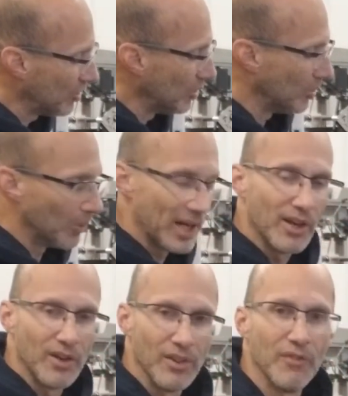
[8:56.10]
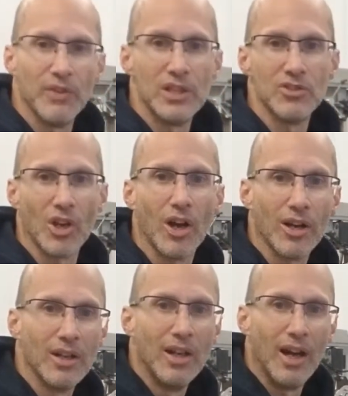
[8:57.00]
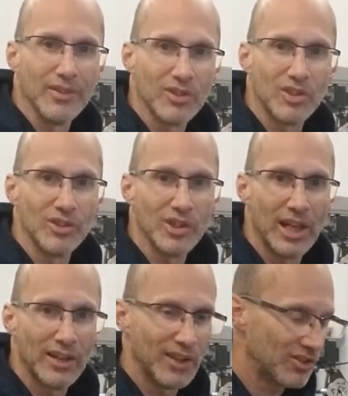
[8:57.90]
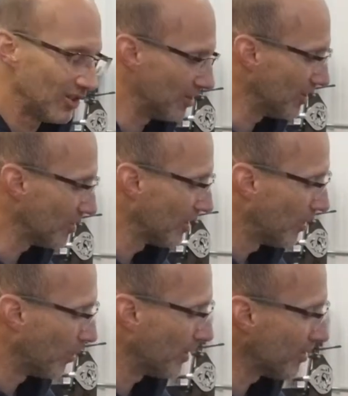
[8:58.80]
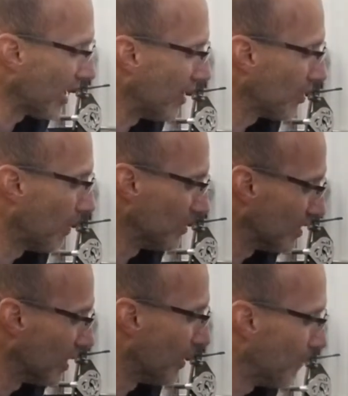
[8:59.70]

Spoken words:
to where the fins are on the cylinder head and the cylinders, where this air is supposed to go.